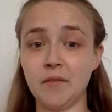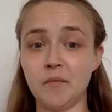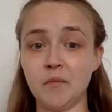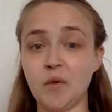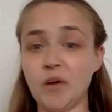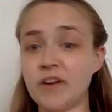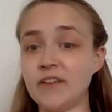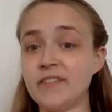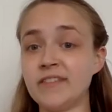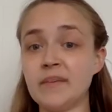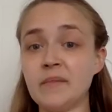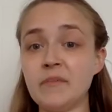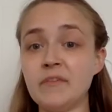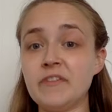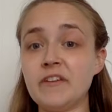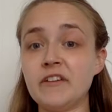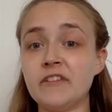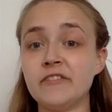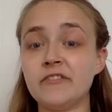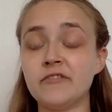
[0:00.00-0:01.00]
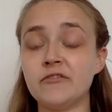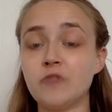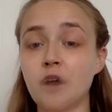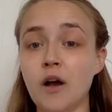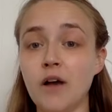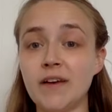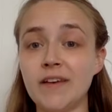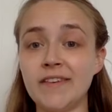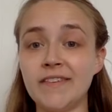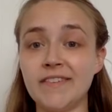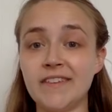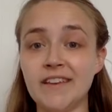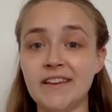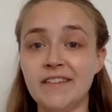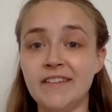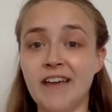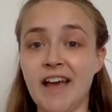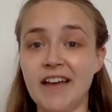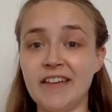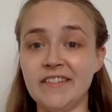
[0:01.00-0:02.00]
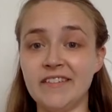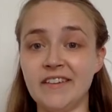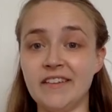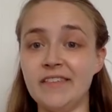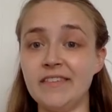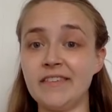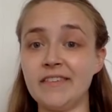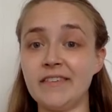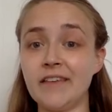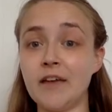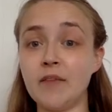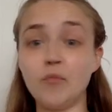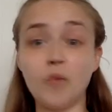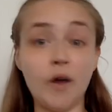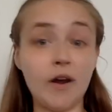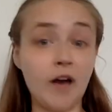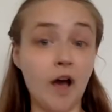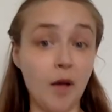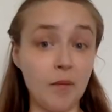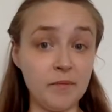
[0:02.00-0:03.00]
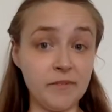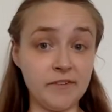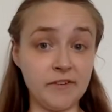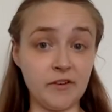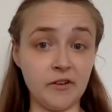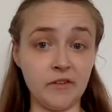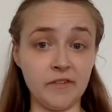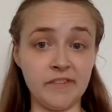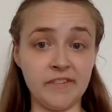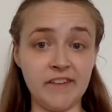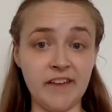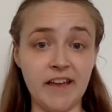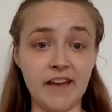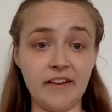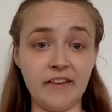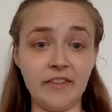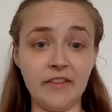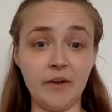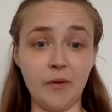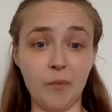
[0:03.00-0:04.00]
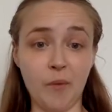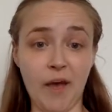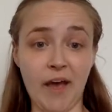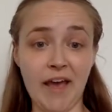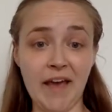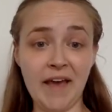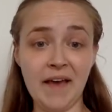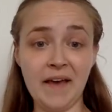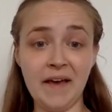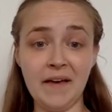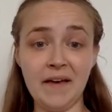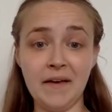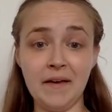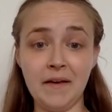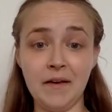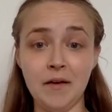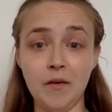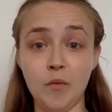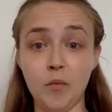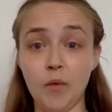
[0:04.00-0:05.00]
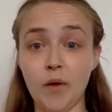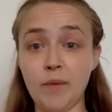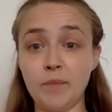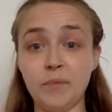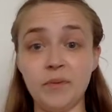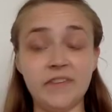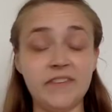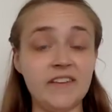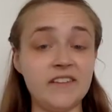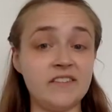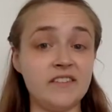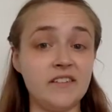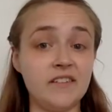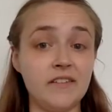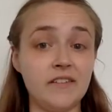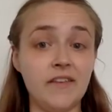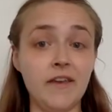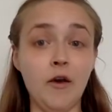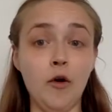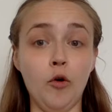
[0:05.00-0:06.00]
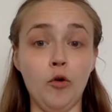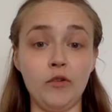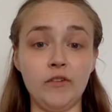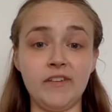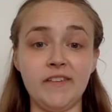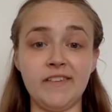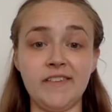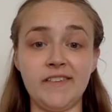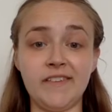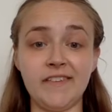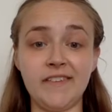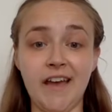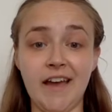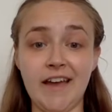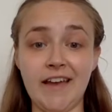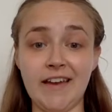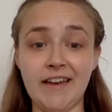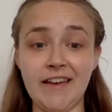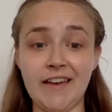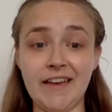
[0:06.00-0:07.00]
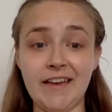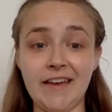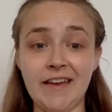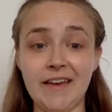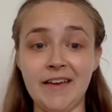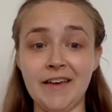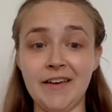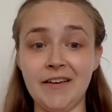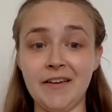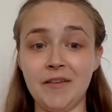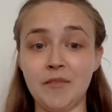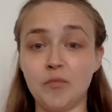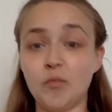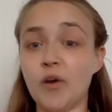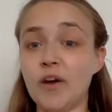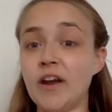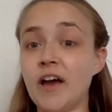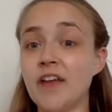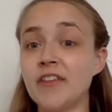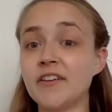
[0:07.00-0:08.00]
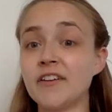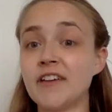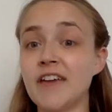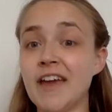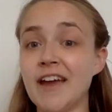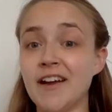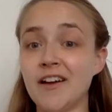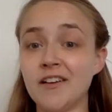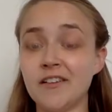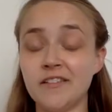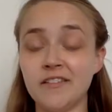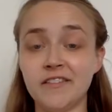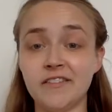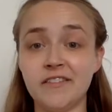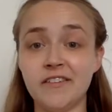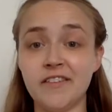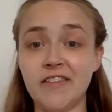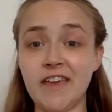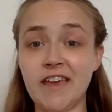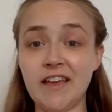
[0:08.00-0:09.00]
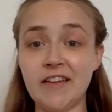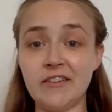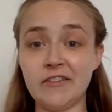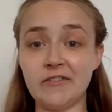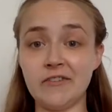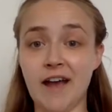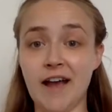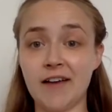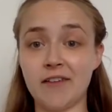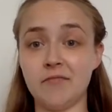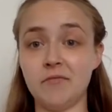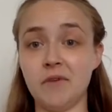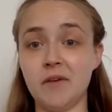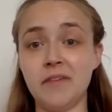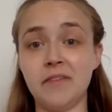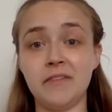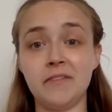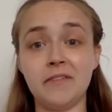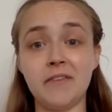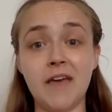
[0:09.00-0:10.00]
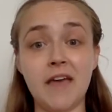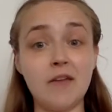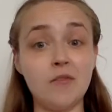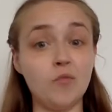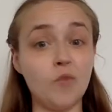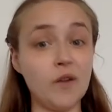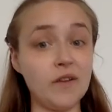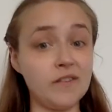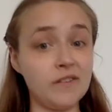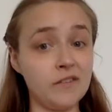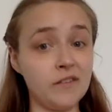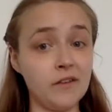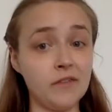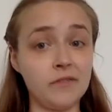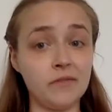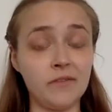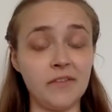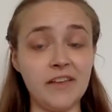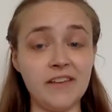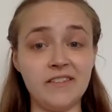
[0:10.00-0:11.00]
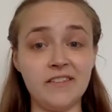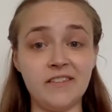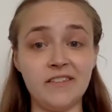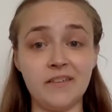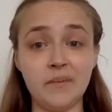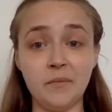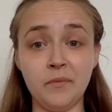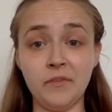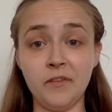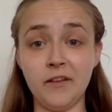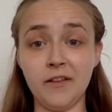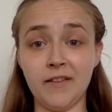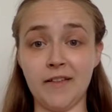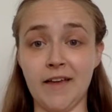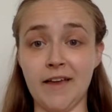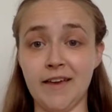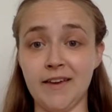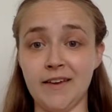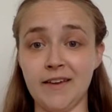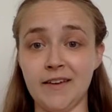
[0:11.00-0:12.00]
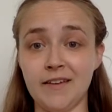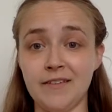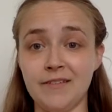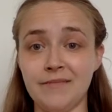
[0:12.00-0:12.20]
What are some of their strongest intentions, and what obstacles stand in their way? What position do they hold in society? What other characters do they interact with, and what do those relationships look like?